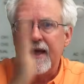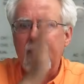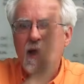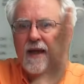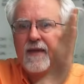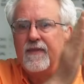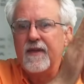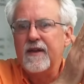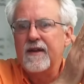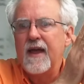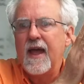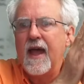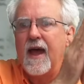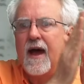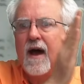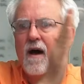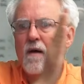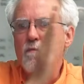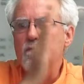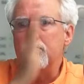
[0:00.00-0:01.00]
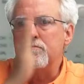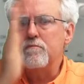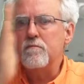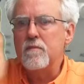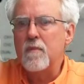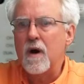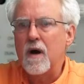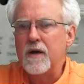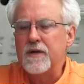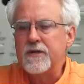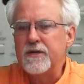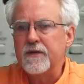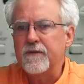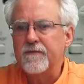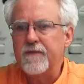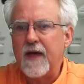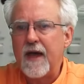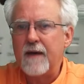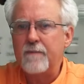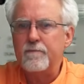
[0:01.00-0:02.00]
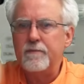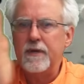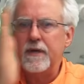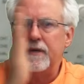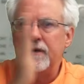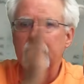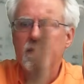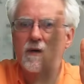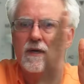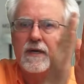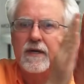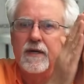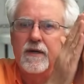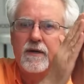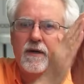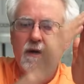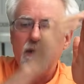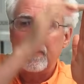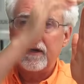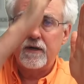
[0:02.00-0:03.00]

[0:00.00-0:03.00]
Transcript: and then how much of that period